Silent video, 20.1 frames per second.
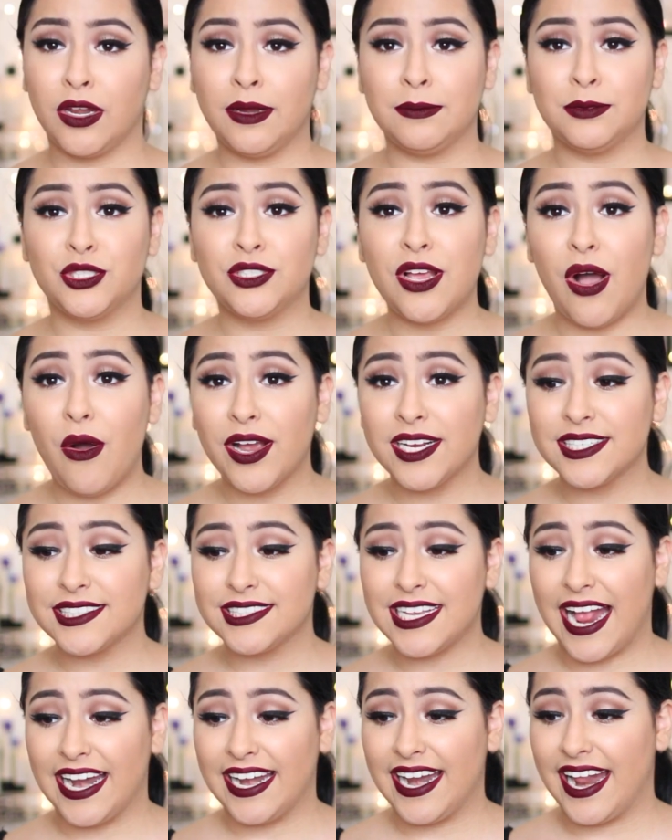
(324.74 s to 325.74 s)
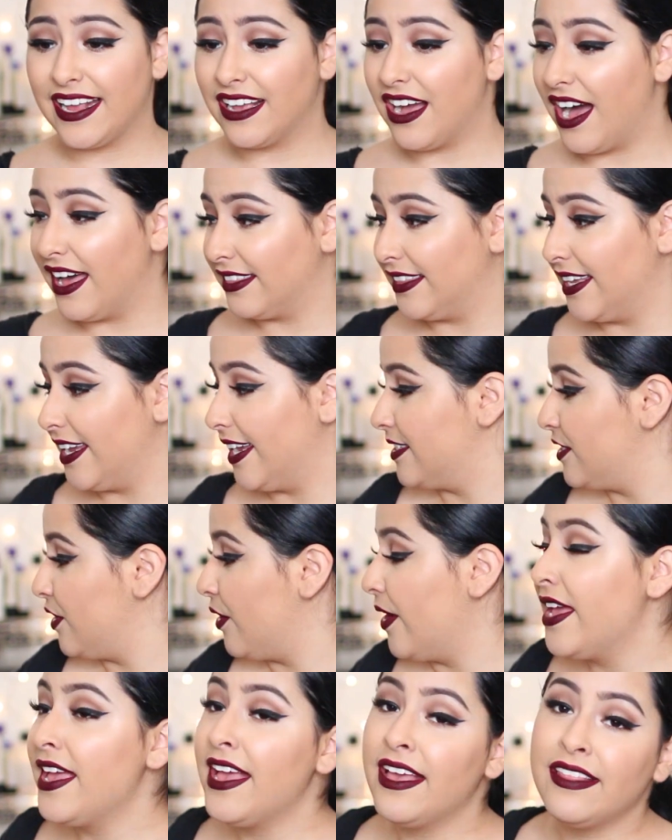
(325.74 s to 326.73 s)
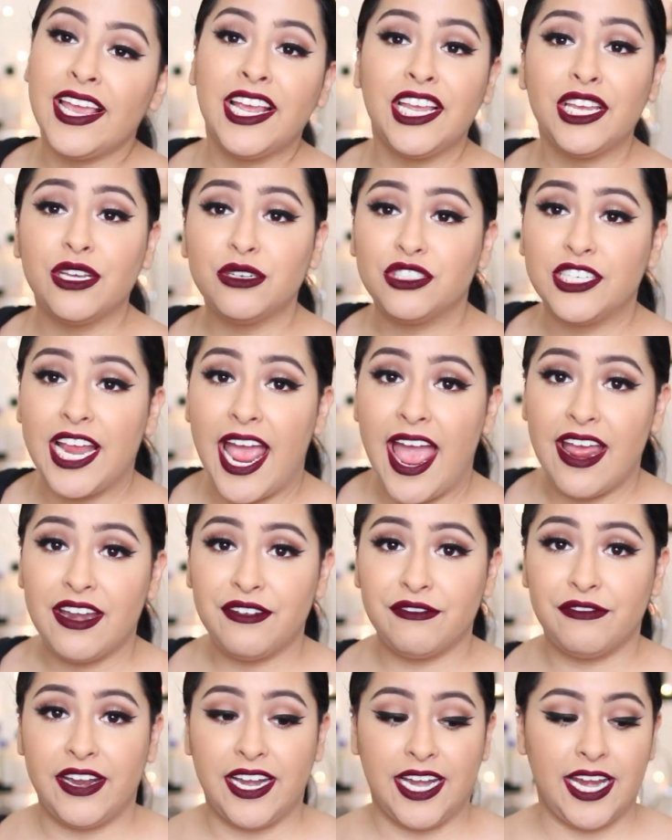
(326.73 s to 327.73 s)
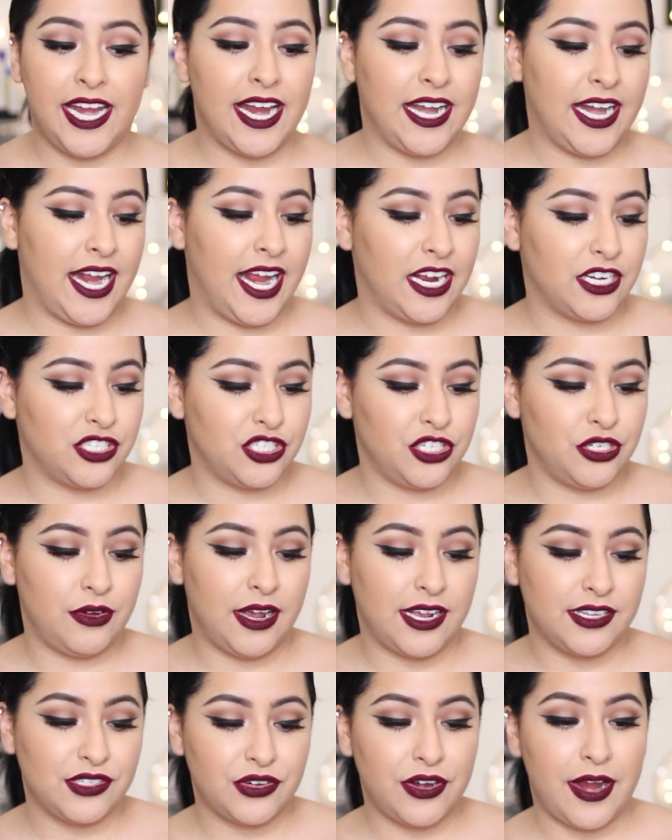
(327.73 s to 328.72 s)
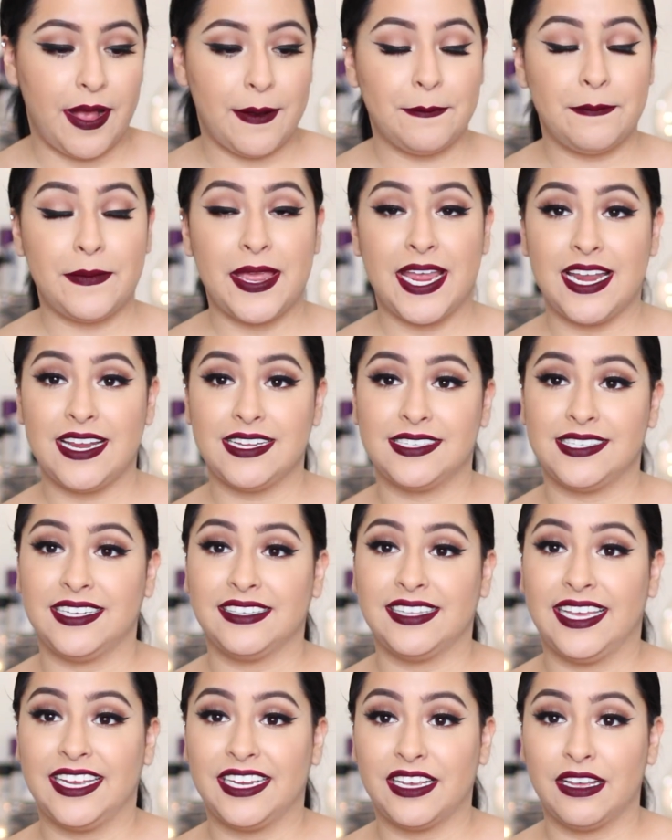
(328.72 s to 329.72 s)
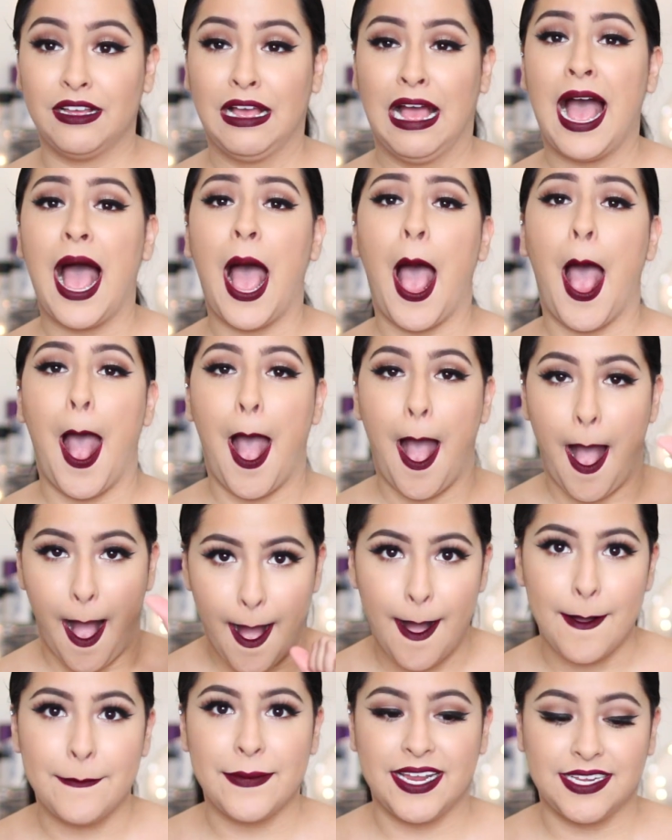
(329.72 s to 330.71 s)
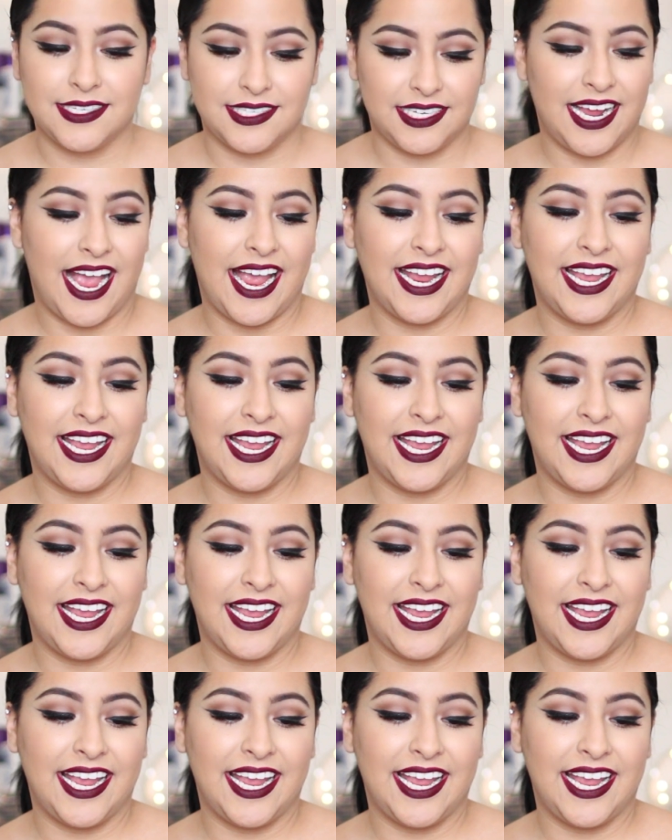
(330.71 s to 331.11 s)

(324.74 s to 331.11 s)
So I'm so excited I got this. So thank you Jen, Vinny, and Angie. You guys are amazing. Like, amazing.